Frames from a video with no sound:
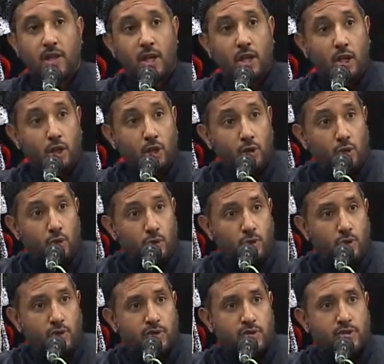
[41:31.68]
The
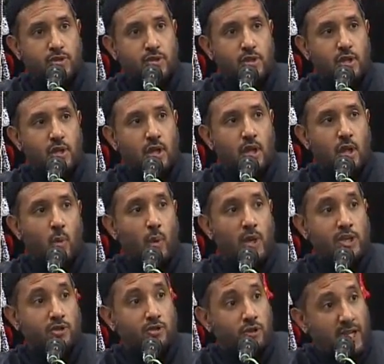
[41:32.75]
news
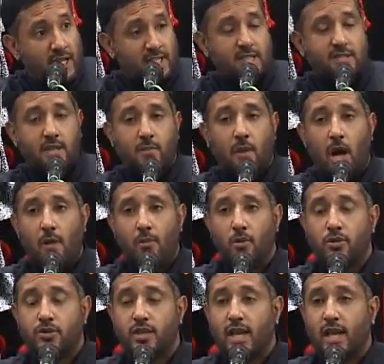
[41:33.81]
which reaches Imam
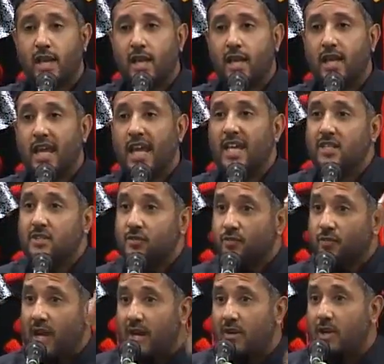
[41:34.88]
Hussein is
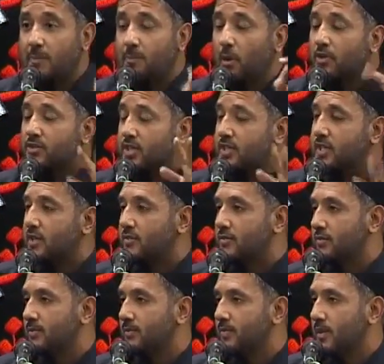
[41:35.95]
very positive.
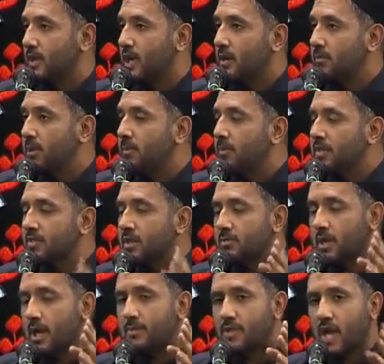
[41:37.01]
People
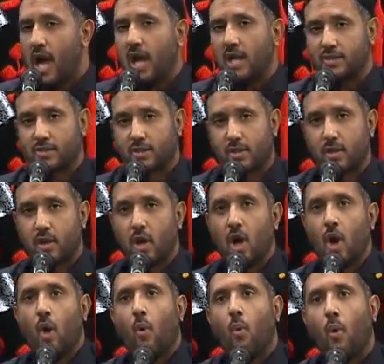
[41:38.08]
sometimes ask,
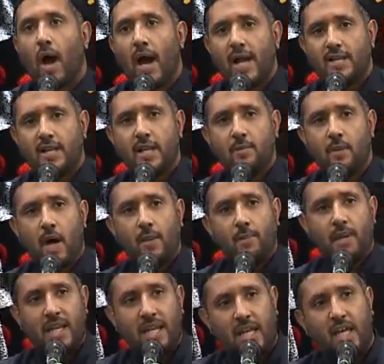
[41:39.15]
why did
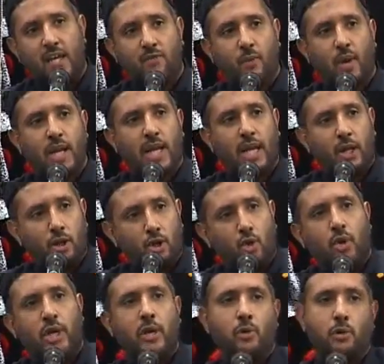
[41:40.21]
Imam leave when he
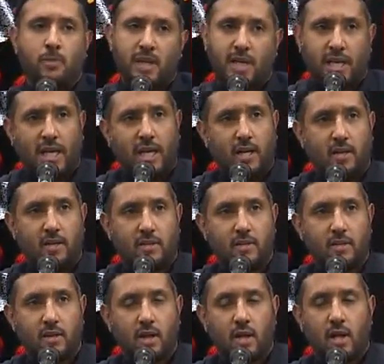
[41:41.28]
knew he would be killed?